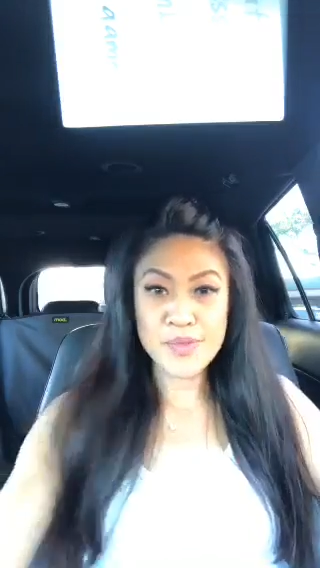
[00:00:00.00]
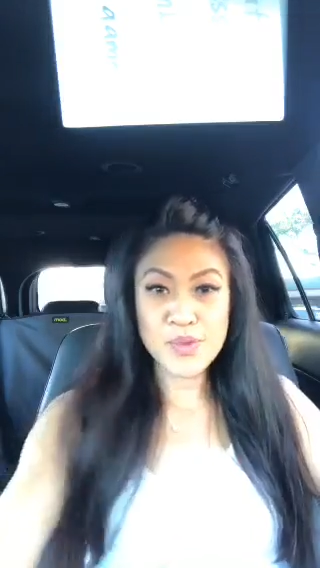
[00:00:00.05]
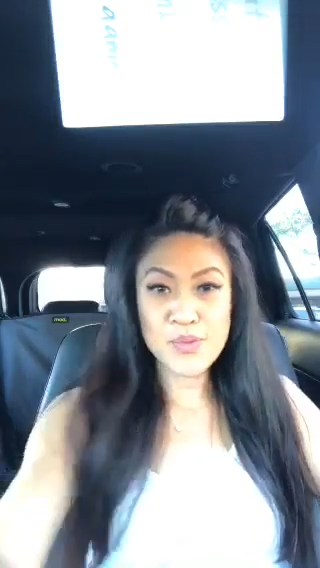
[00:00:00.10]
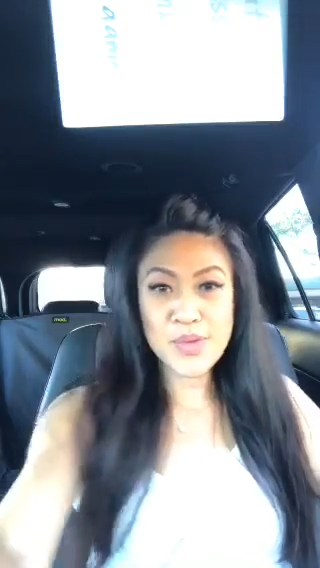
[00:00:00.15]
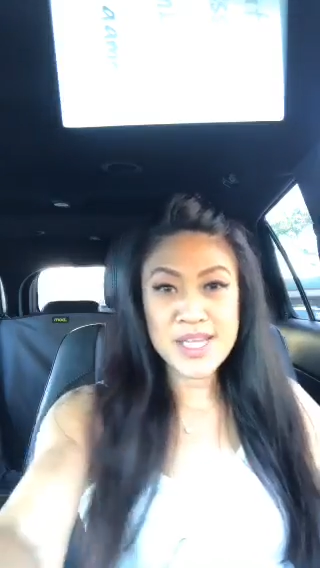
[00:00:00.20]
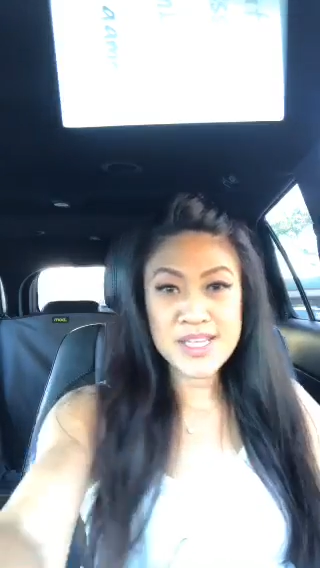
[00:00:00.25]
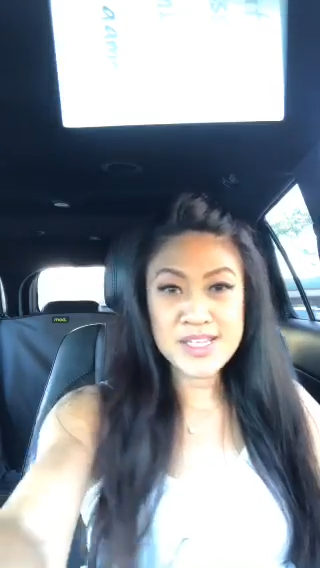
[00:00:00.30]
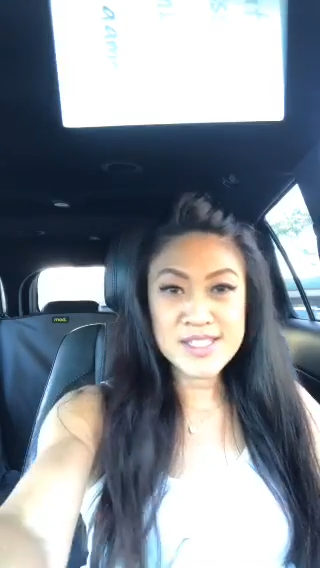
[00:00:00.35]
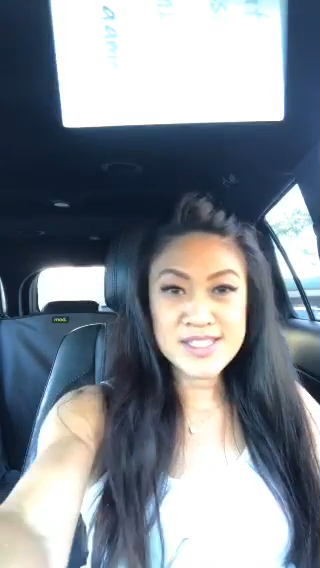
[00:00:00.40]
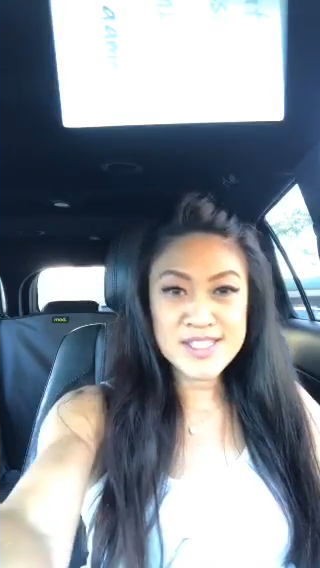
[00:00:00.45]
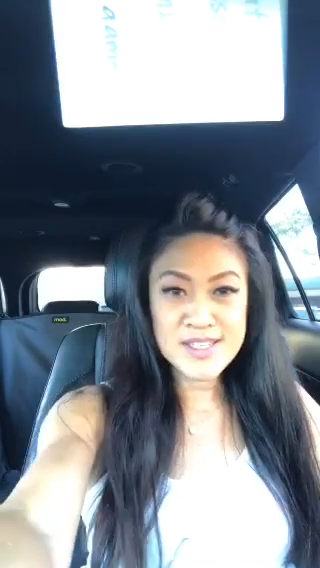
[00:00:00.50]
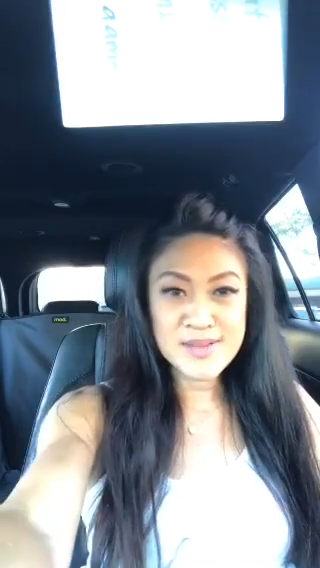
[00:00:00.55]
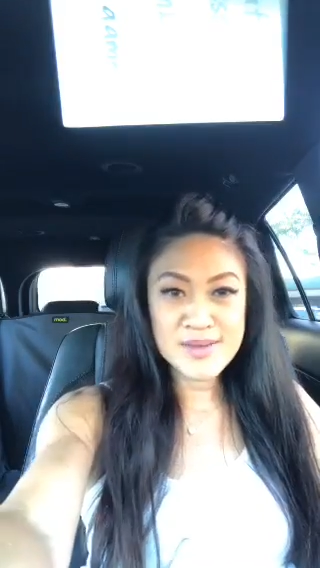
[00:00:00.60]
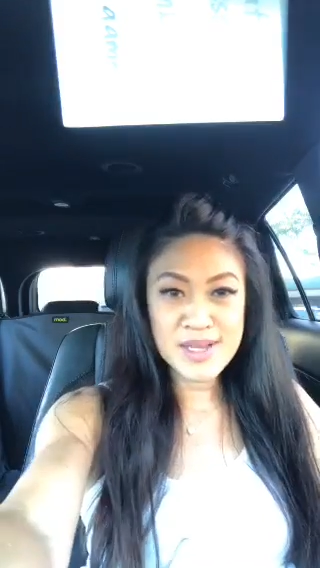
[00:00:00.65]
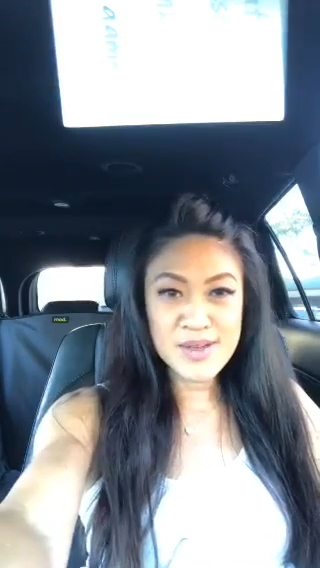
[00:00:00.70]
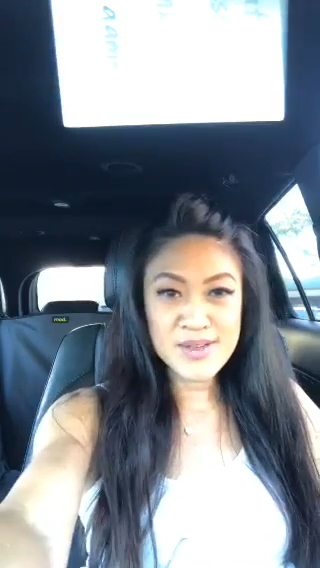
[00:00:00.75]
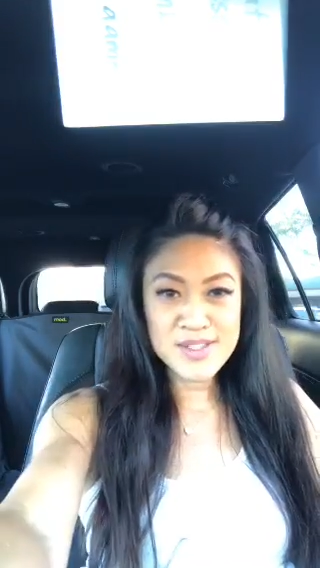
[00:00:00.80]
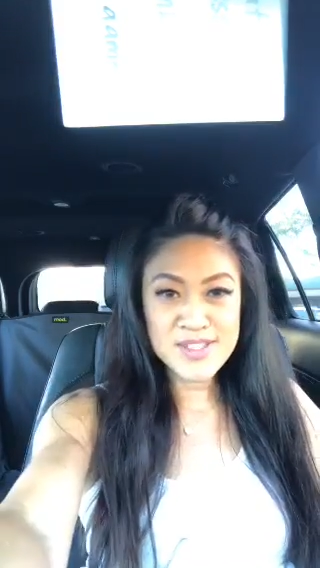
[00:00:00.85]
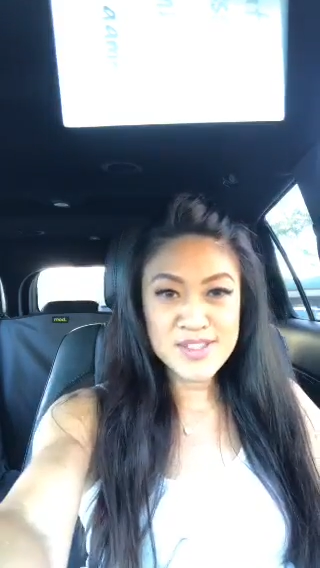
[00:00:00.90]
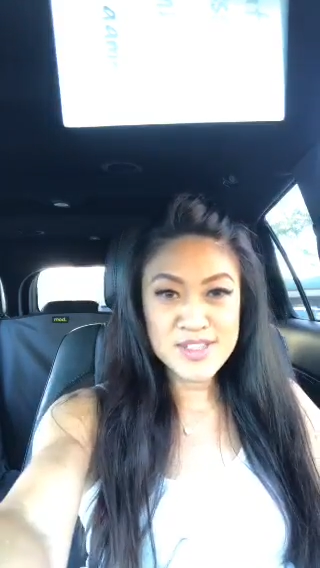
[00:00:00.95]
Wait,
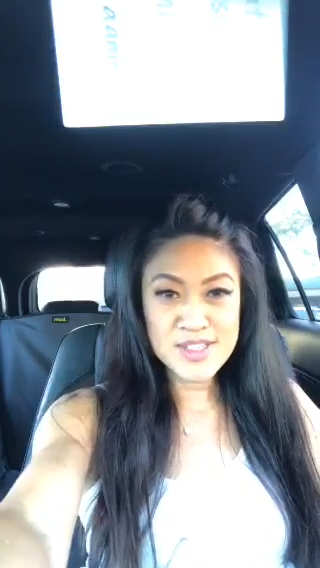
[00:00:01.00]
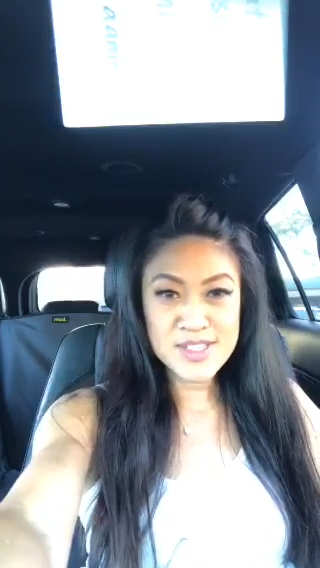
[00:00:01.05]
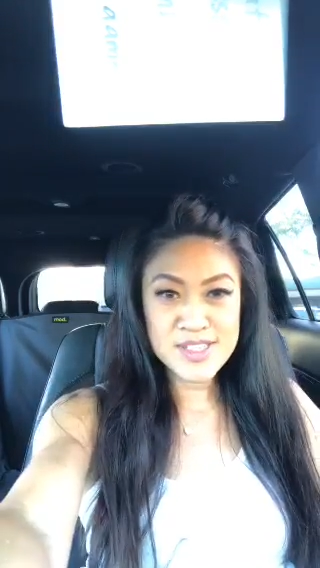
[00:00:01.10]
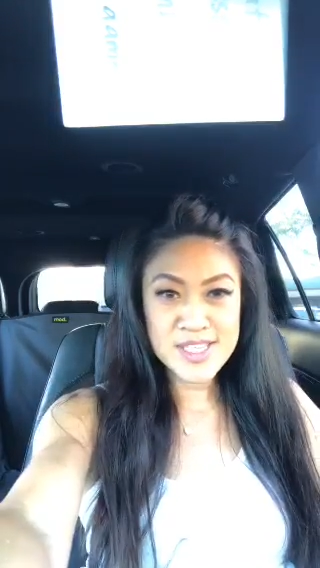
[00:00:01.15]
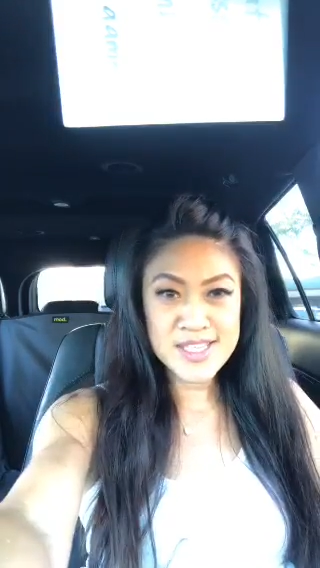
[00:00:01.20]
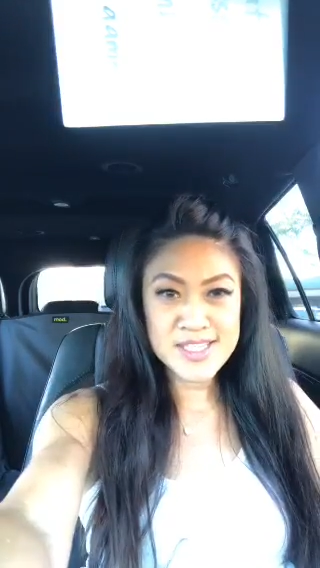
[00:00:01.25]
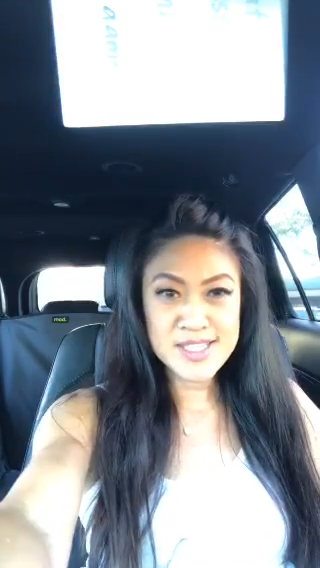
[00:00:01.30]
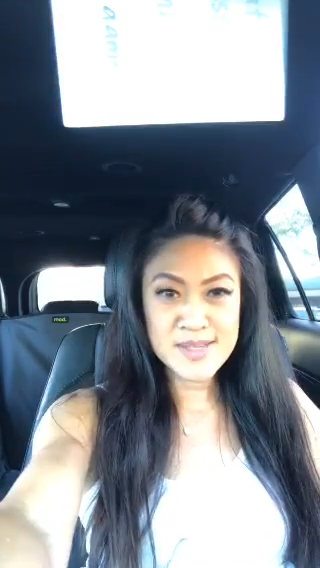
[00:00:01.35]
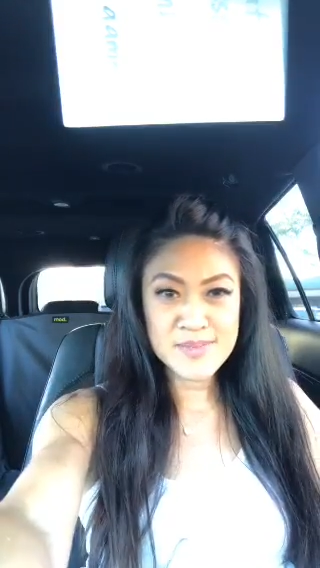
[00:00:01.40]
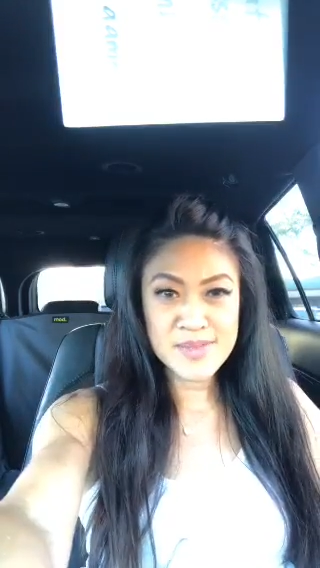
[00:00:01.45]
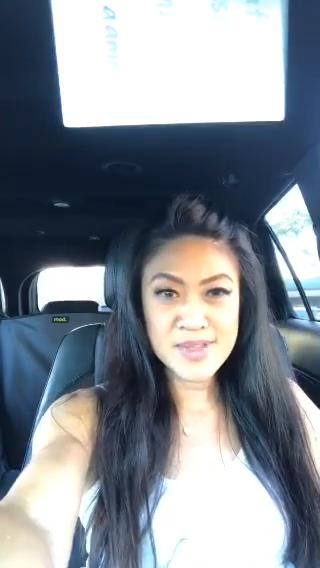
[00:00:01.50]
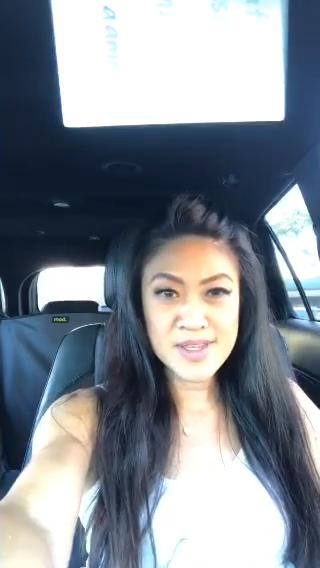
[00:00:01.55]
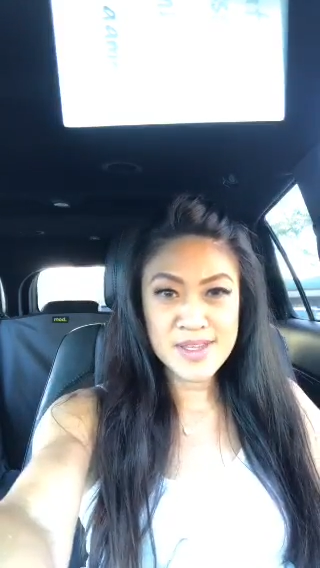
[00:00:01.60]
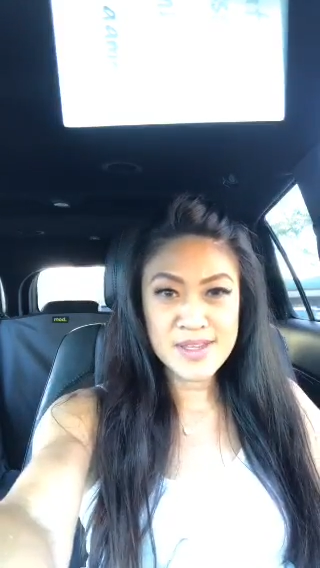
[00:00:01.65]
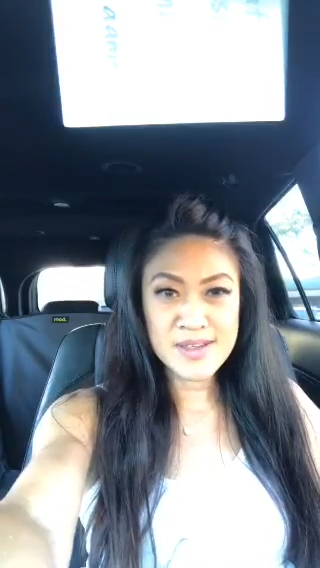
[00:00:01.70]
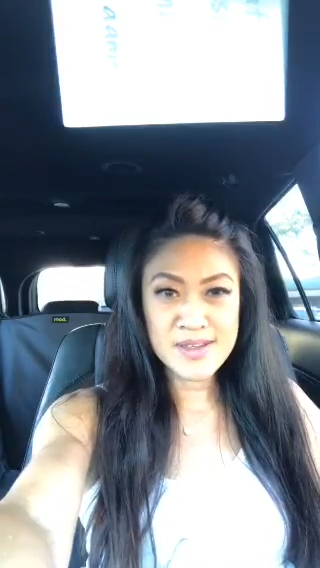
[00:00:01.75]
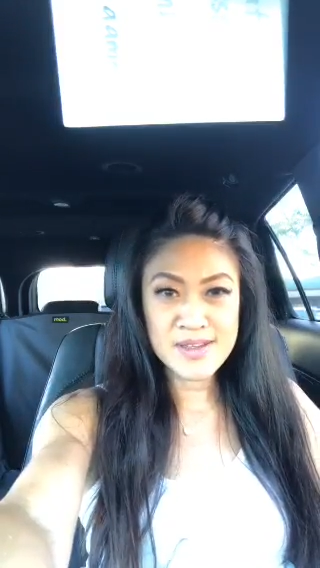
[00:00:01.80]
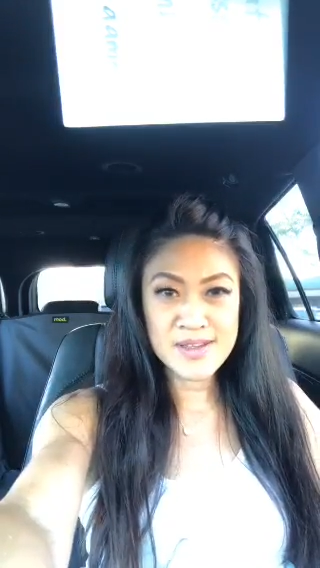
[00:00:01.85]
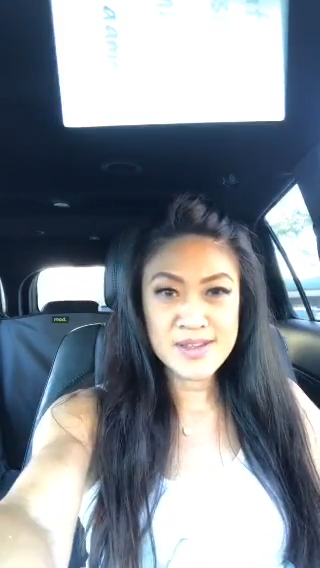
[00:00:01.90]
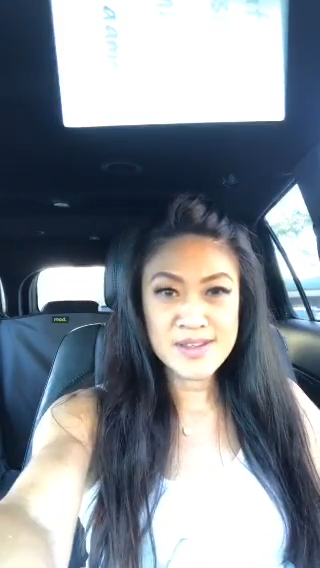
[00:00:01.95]
I was gonna say
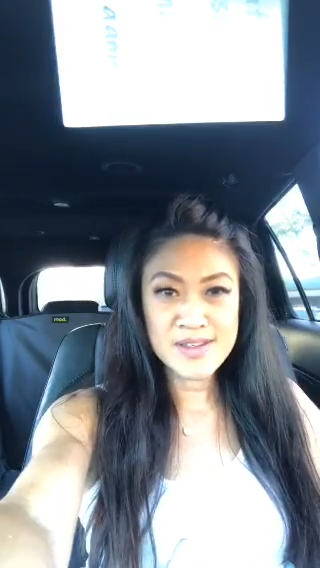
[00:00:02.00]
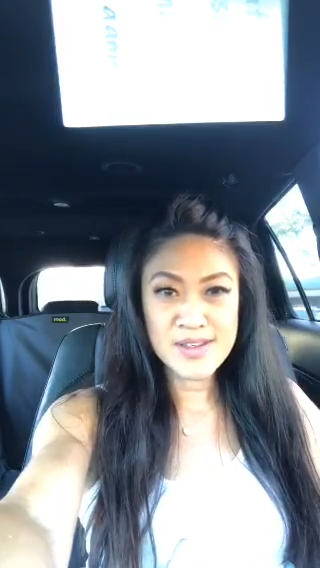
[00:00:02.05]
something.